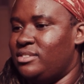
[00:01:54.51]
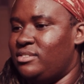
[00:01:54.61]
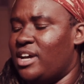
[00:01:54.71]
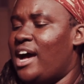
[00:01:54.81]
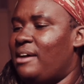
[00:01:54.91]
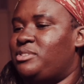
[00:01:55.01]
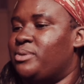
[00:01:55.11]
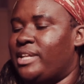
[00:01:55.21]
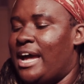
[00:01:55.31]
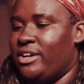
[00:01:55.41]
not have to
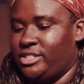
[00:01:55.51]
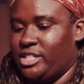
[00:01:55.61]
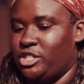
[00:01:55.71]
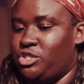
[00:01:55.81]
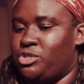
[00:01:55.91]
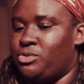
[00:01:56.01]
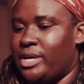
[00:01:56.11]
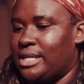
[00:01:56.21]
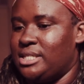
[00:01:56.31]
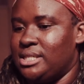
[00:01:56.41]
rely on such
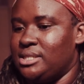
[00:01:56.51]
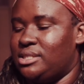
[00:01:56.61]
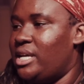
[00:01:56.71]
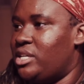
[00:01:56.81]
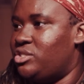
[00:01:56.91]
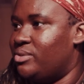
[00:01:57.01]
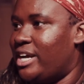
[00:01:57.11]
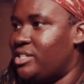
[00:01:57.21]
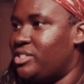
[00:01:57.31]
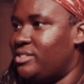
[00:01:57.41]
strict stage
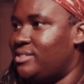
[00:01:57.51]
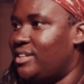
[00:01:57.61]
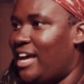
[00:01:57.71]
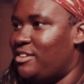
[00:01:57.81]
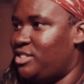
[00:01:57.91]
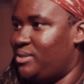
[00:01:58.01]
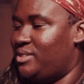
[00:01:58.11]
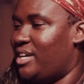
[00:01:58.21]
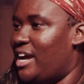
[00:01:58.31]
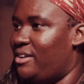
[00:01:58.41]
directions allows you
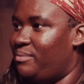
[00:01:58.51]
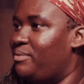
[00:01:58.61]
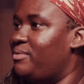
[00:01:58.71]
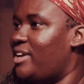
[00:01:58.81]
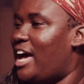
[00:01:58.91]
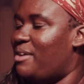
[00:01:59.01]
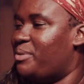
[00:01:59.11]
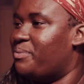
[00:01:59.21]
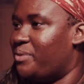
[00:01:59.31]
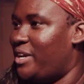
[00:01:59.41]
to kind of have
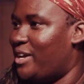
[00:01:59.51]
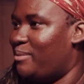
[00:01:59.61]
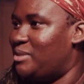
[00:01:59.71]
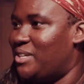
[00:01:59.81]
a freedom.